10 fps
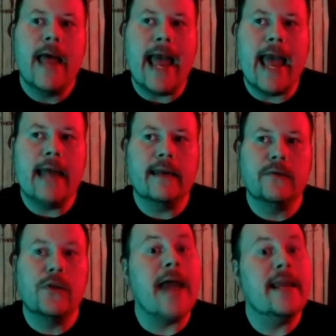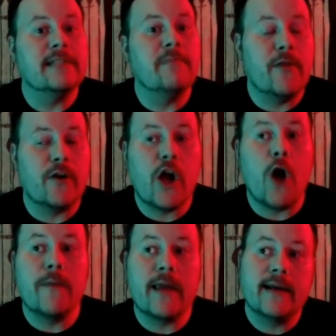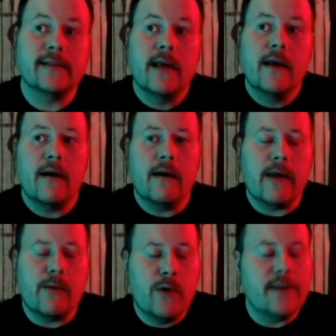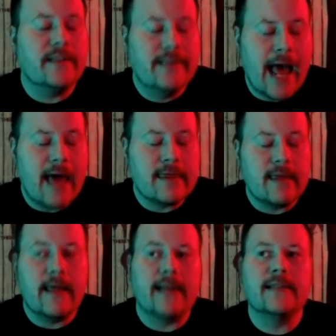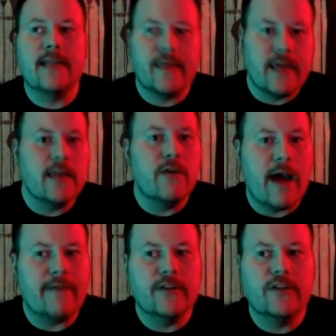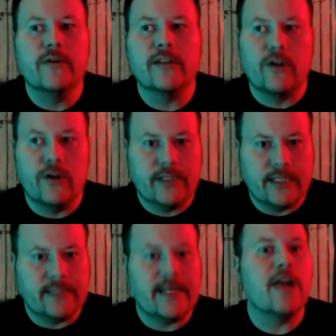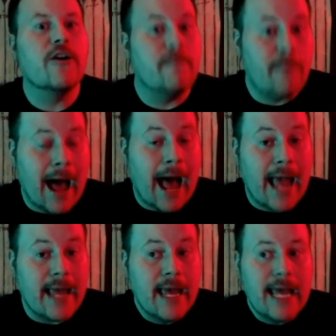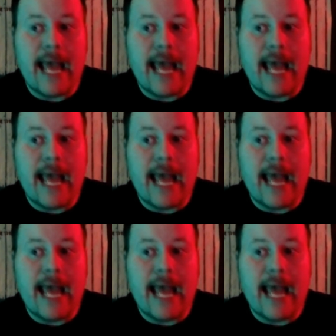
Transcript: and let his mother go, because with death, that's the thing you have to do, is learn to say goodbye.